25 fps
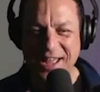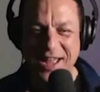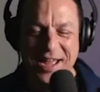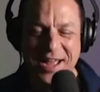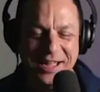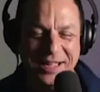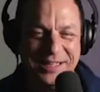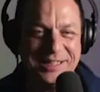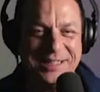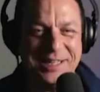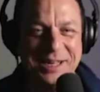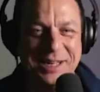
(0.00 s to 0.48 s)

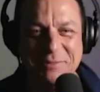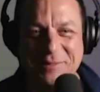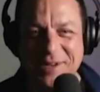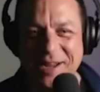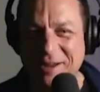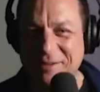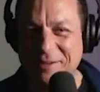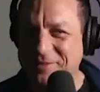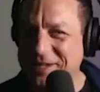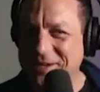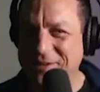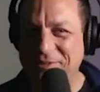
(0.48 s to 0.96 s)

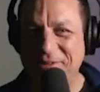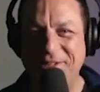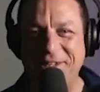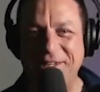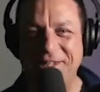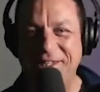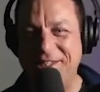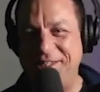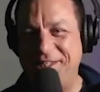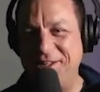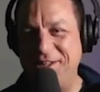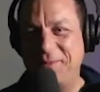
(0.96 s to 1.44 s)
Sometimes he would
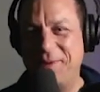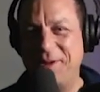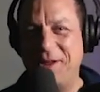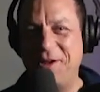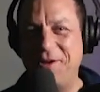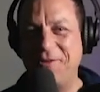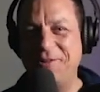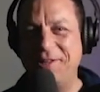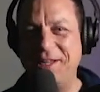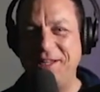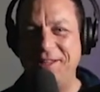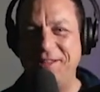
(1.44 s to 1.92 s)
just still be
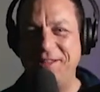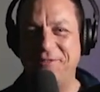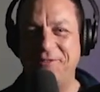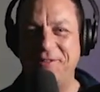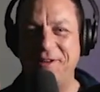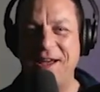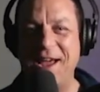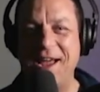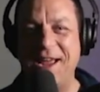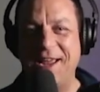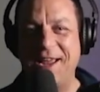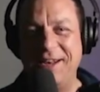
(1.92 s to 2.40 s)
holding the
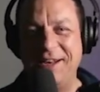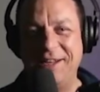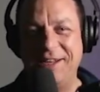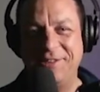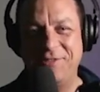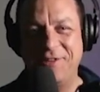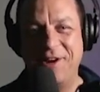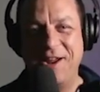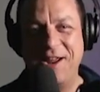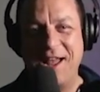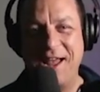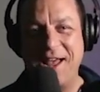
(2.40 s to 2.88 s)
fag in
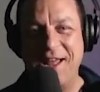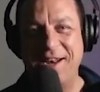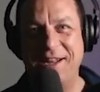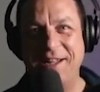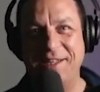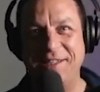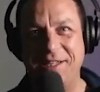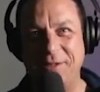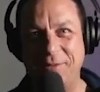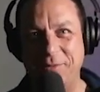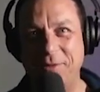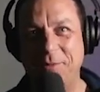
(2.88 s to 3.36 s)
his right hand
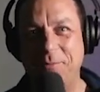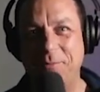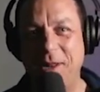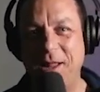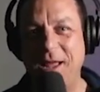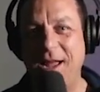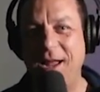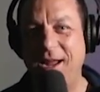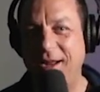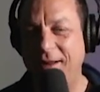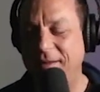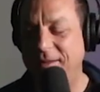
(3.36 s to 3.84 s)
as he was
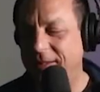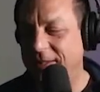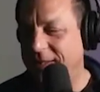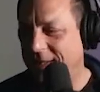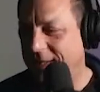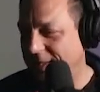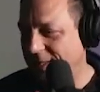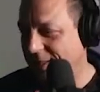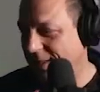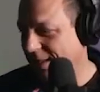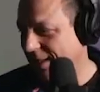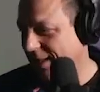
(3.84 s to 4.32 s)
playing.
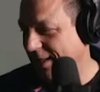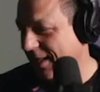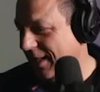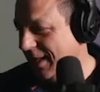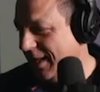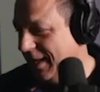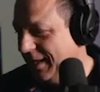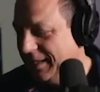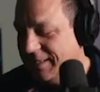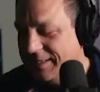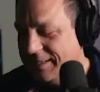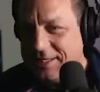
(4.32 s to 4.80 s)

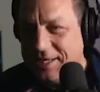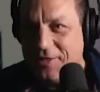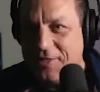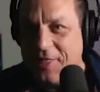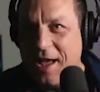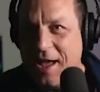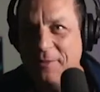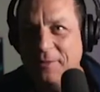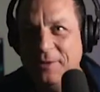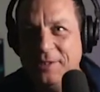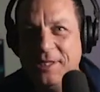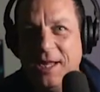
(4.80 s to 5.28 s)
So
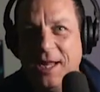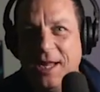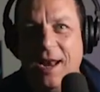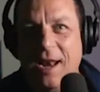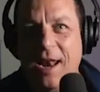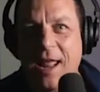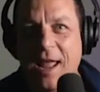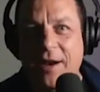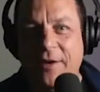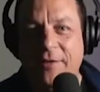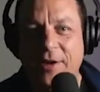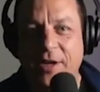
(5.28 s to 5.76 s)
that was
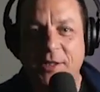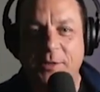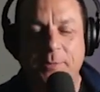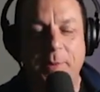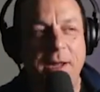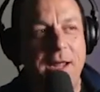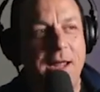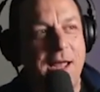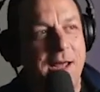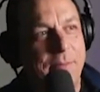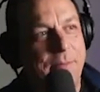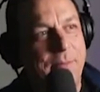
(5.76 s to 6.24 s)
hilarious.
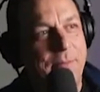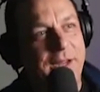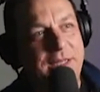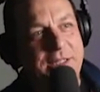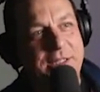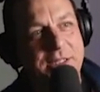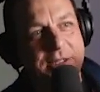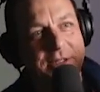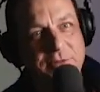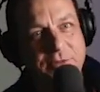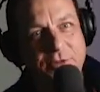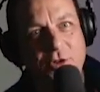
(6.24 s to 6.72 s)
But he had
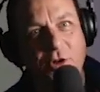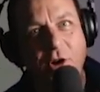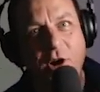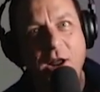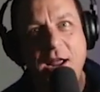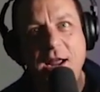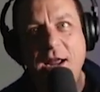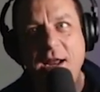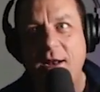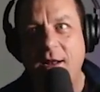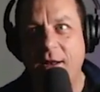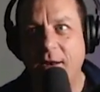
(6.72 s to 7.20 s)
pictures of
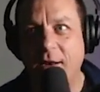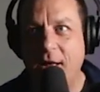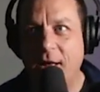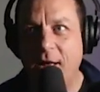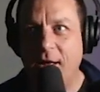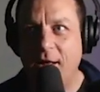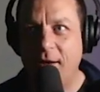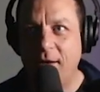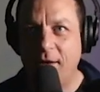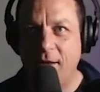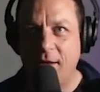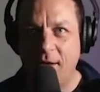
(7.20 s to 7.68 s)
Train
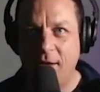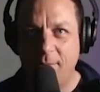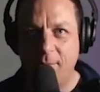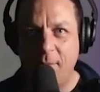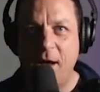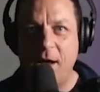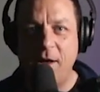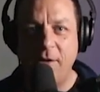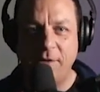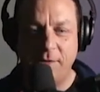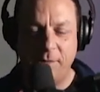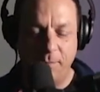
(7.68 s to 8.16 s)
and
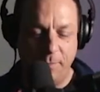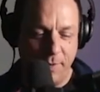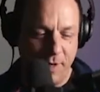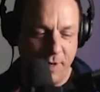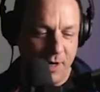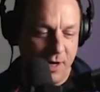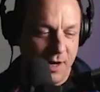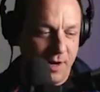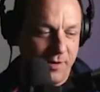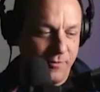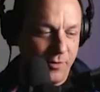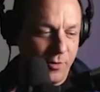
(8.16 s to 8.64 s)
Miles and
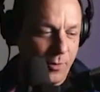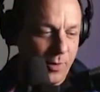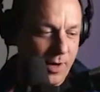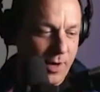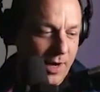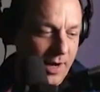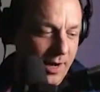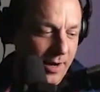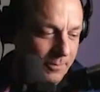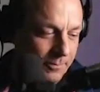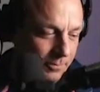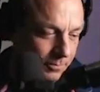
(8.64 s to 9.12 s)
Bird everywhere.